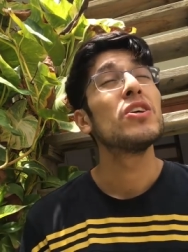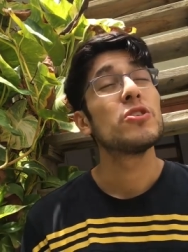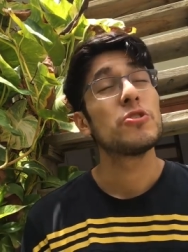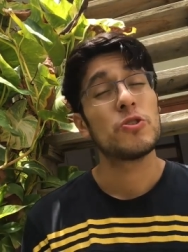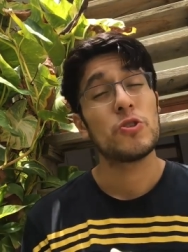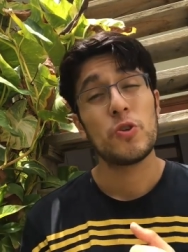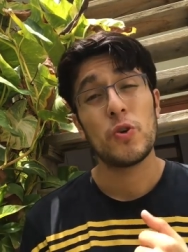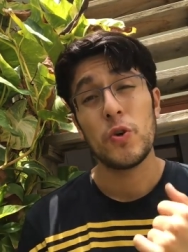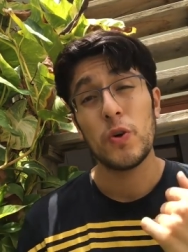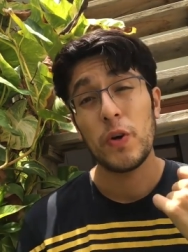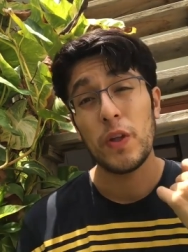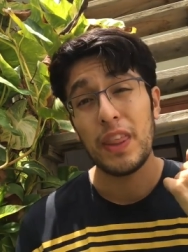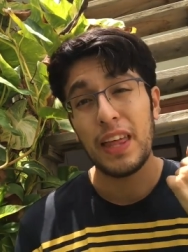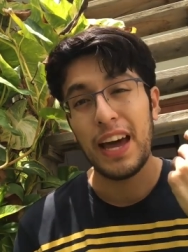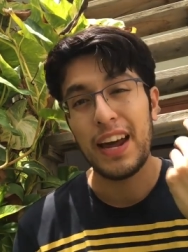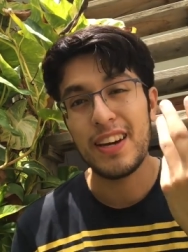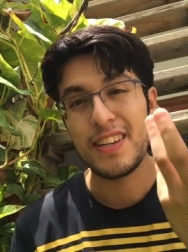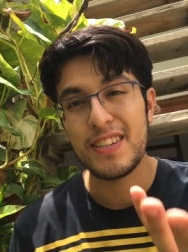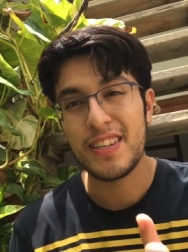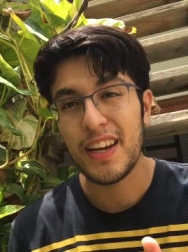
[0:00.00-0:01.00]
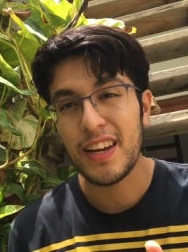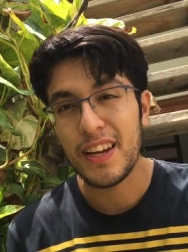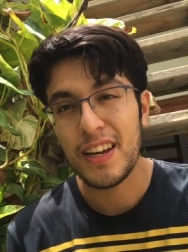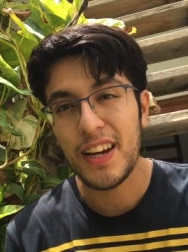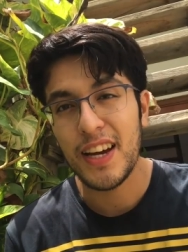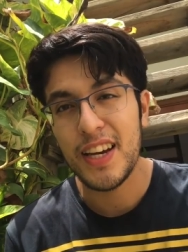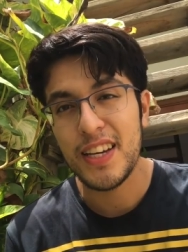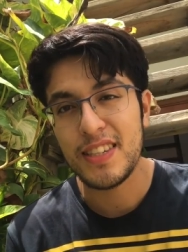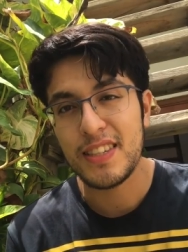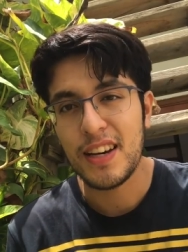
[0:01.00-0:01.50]
So that is it
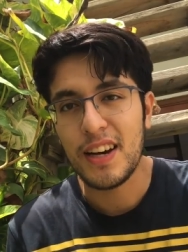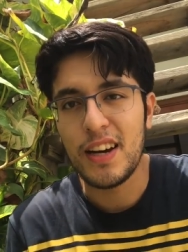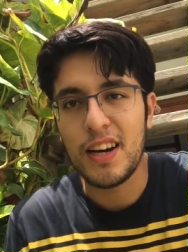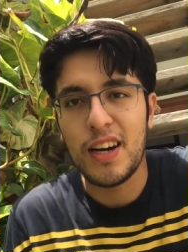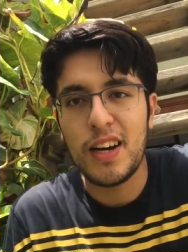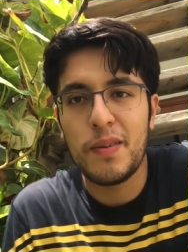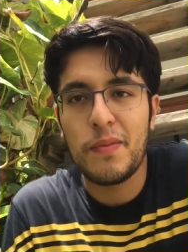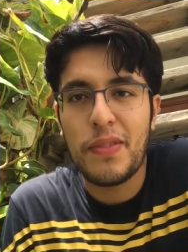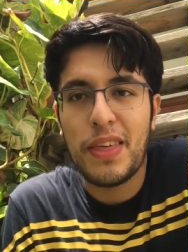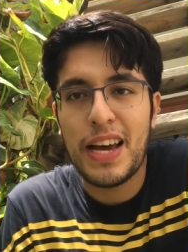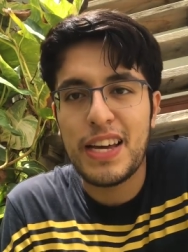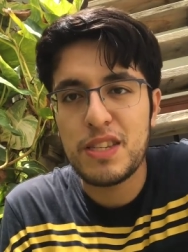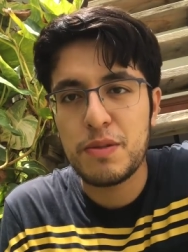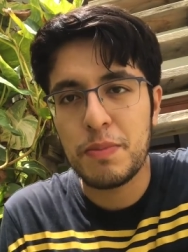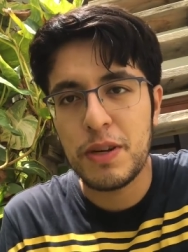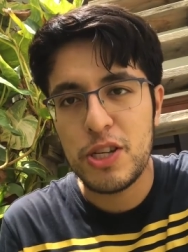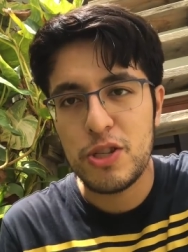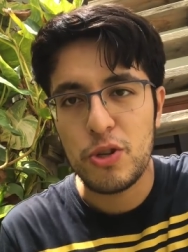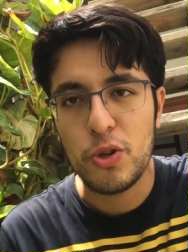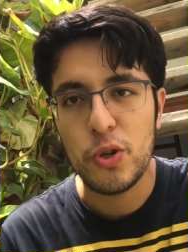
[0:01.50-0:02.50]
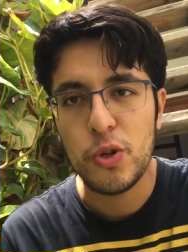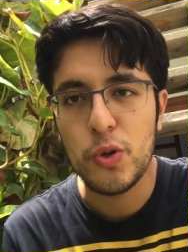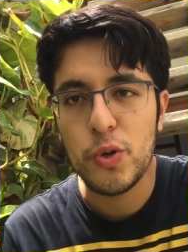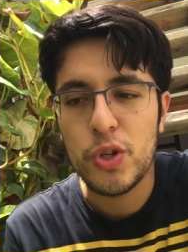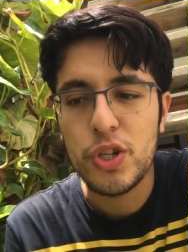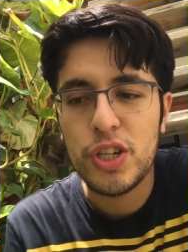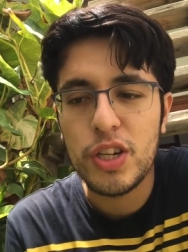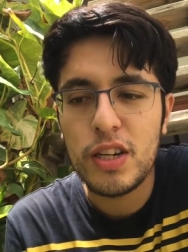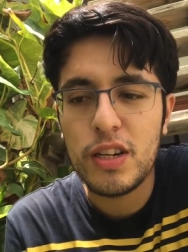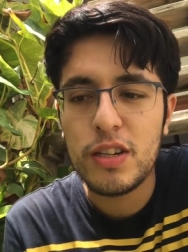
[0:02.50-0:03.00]
guys. Uh, that's my
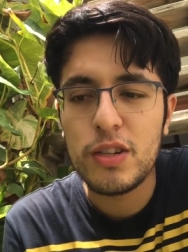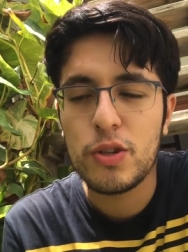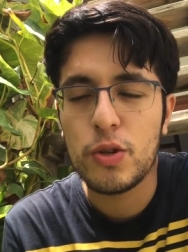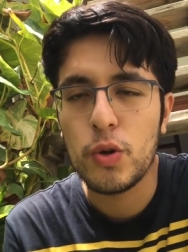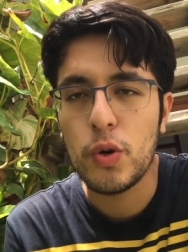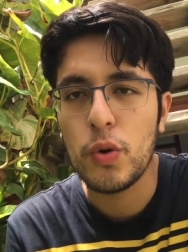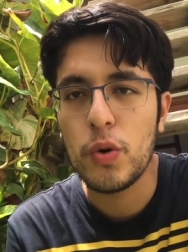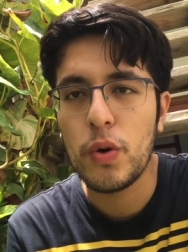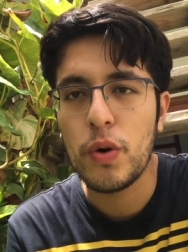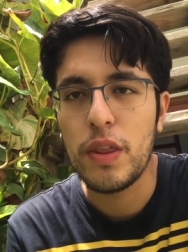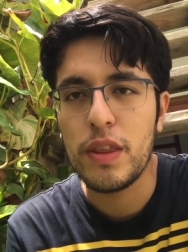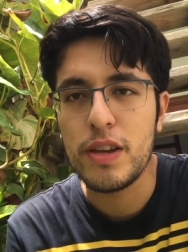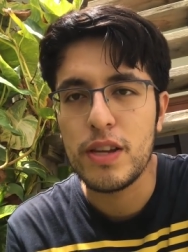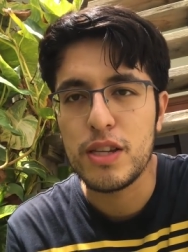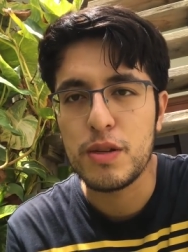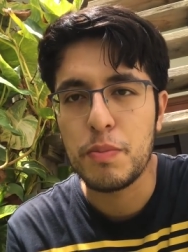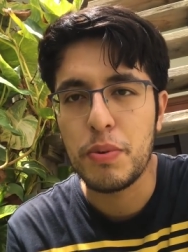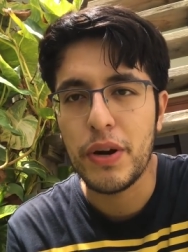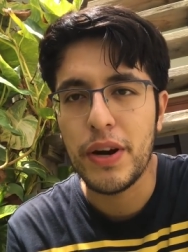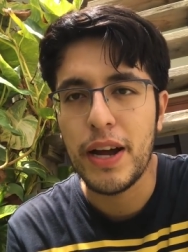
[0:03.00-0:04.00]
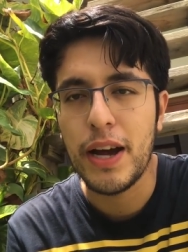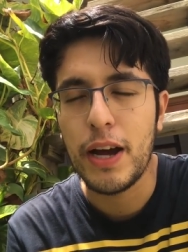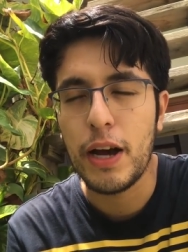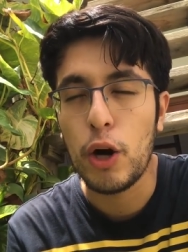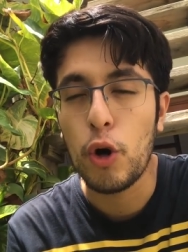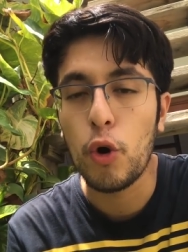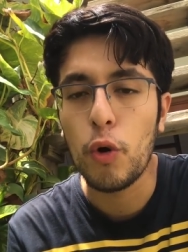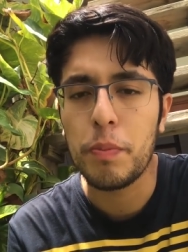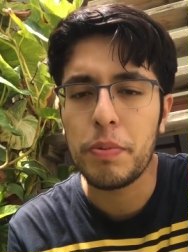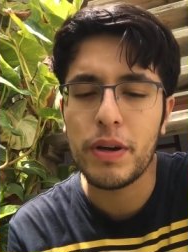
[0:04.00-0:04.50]
solution to this burnout.
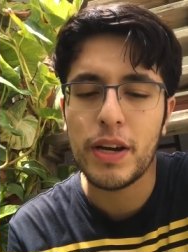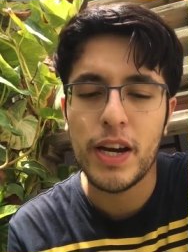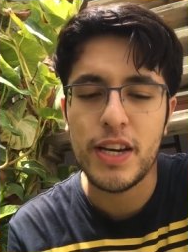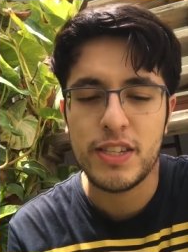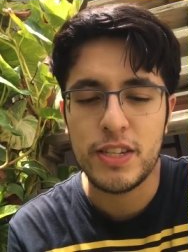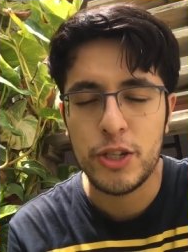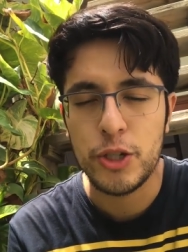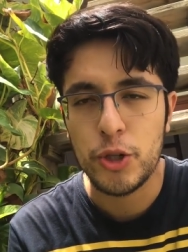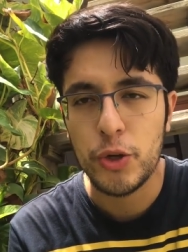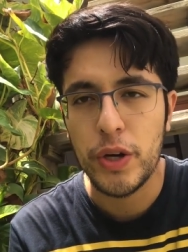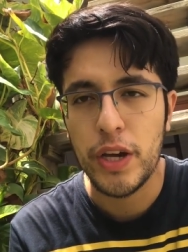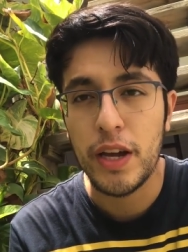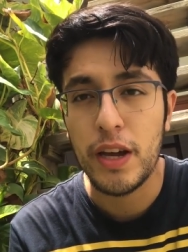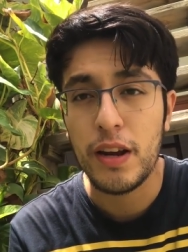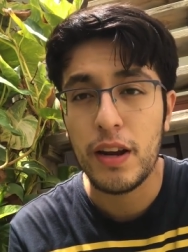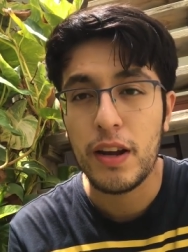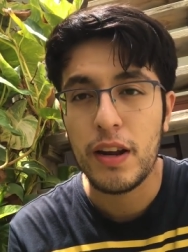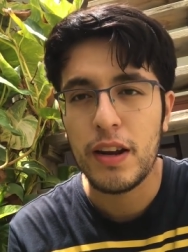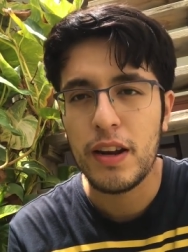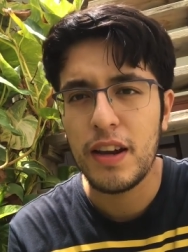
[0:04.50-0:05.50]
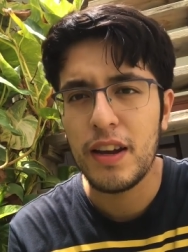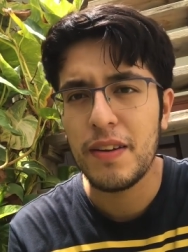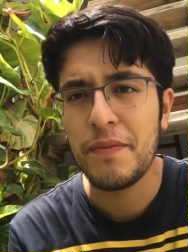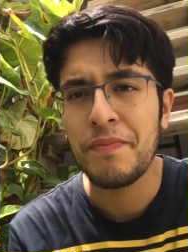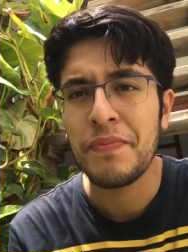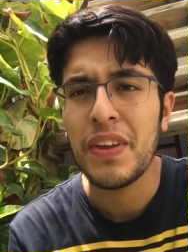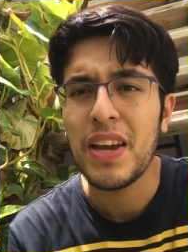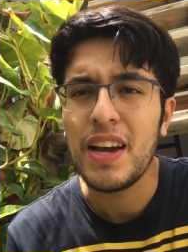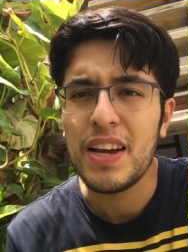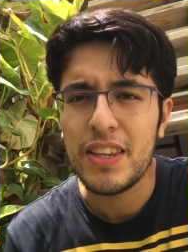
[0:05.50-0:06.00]
Hope you guys enjoy it.
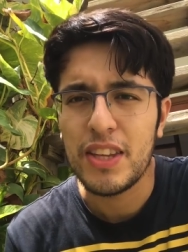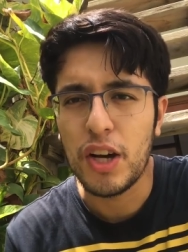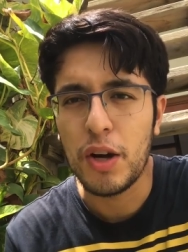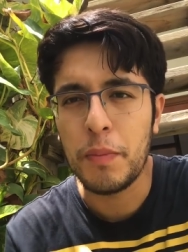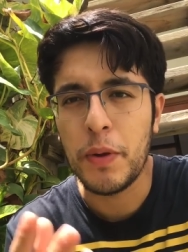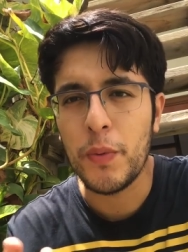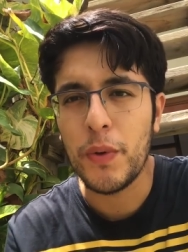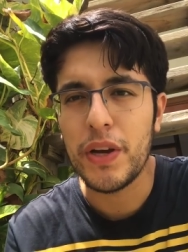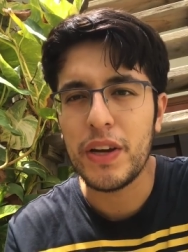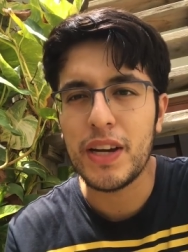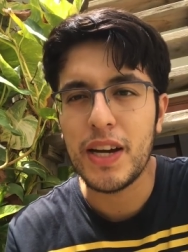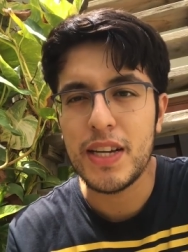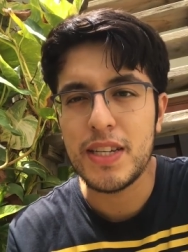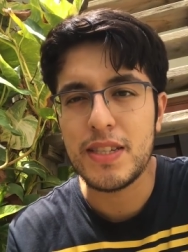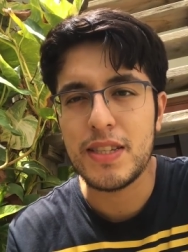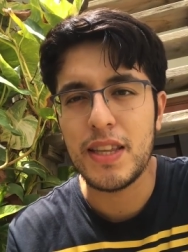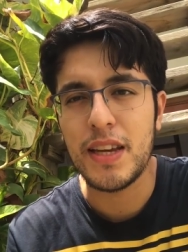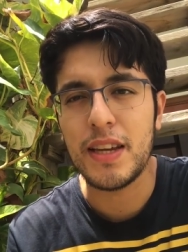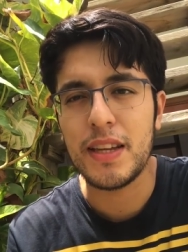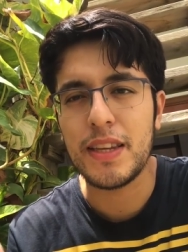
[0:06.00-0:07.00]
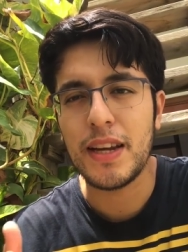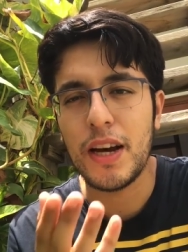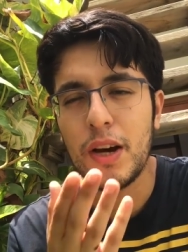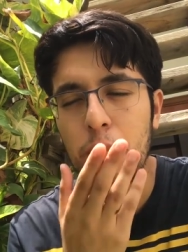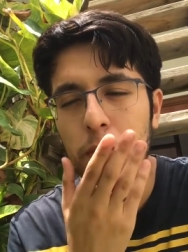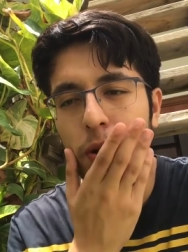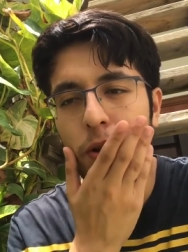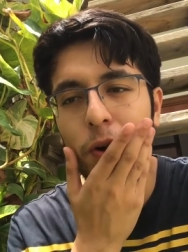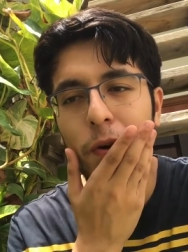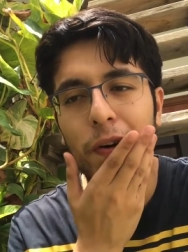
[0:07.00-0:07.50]
Tell me what you guys think
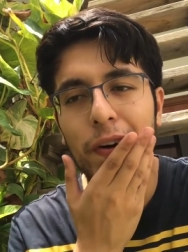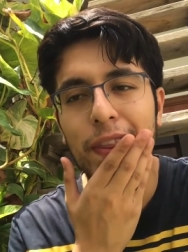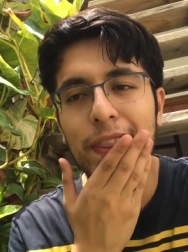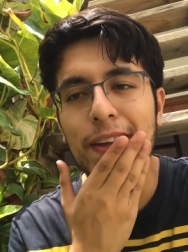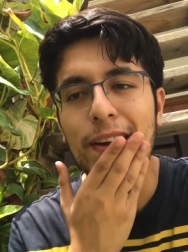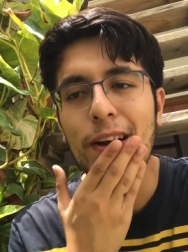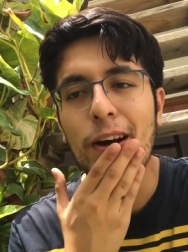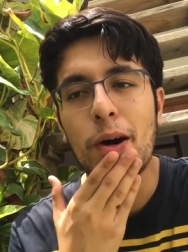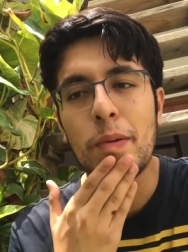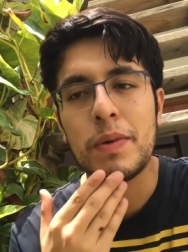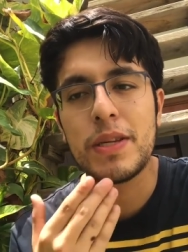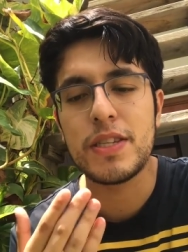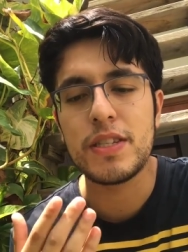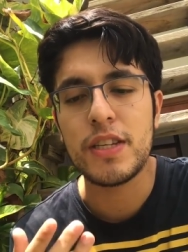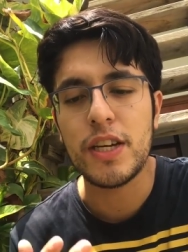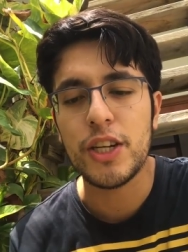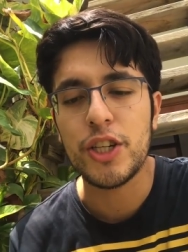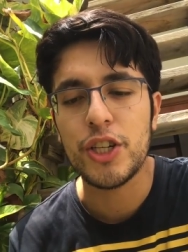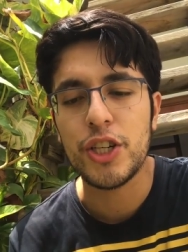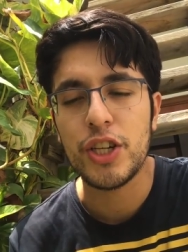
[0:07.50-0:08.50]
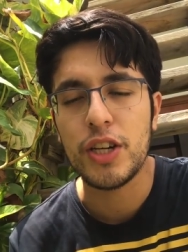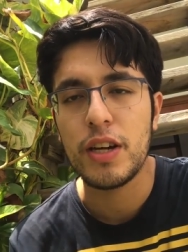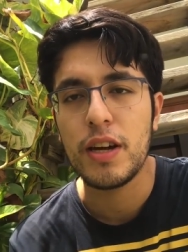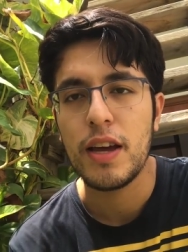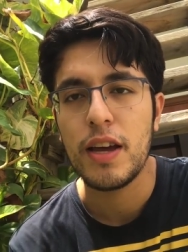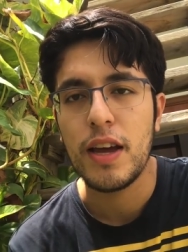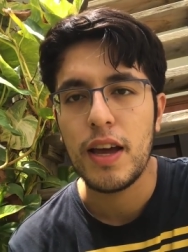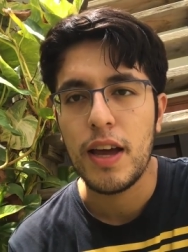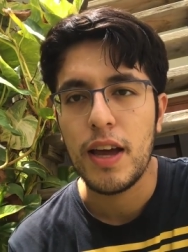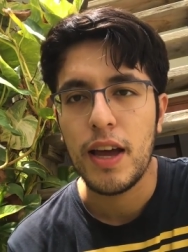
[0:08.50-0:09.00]
down below in the comments section
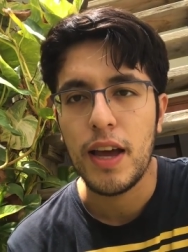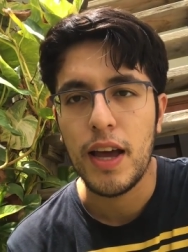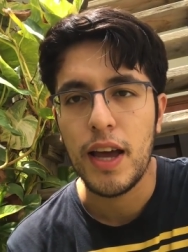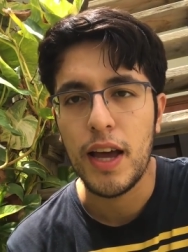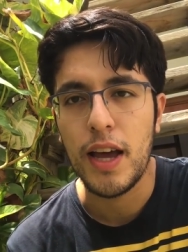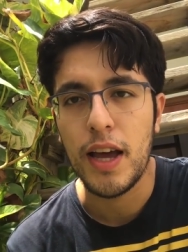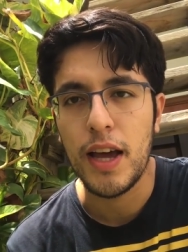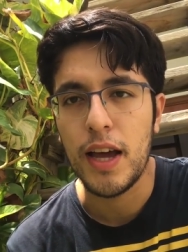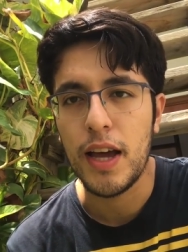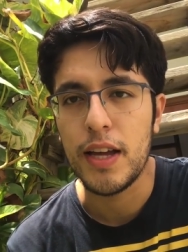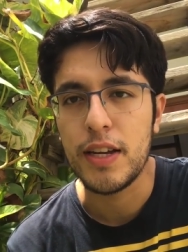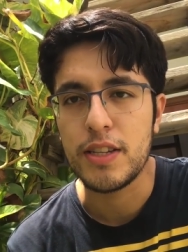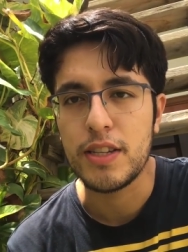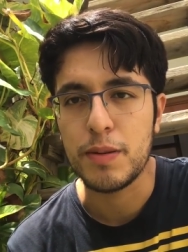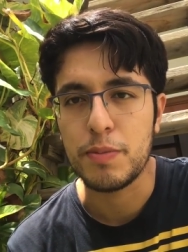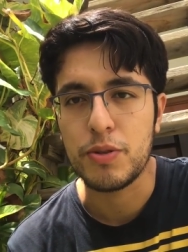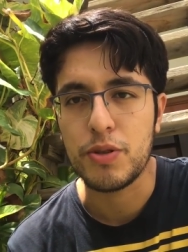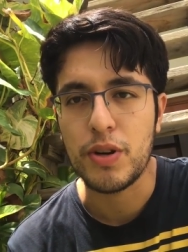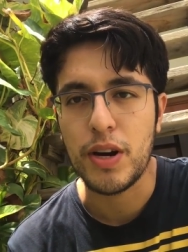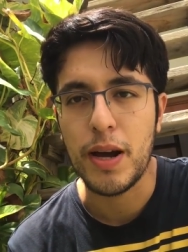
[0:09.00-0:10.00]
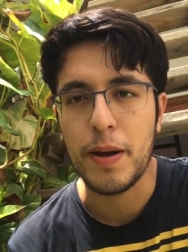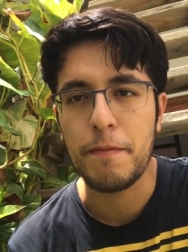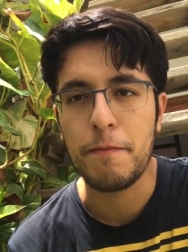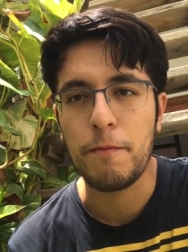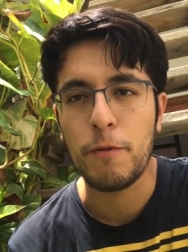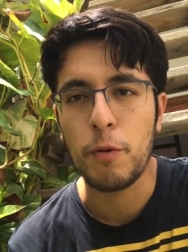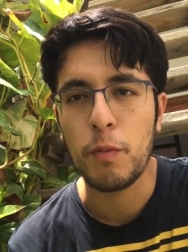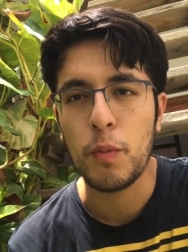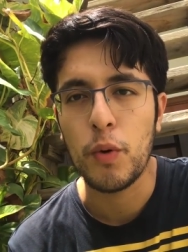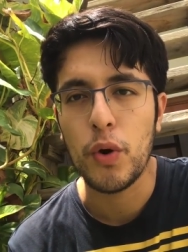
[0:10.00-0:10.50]
and subscribe
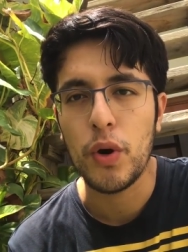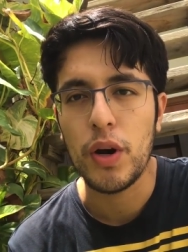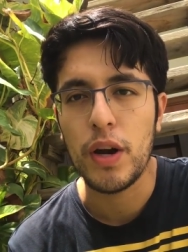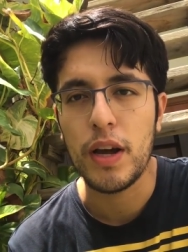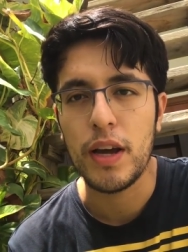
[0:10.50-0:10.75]
for more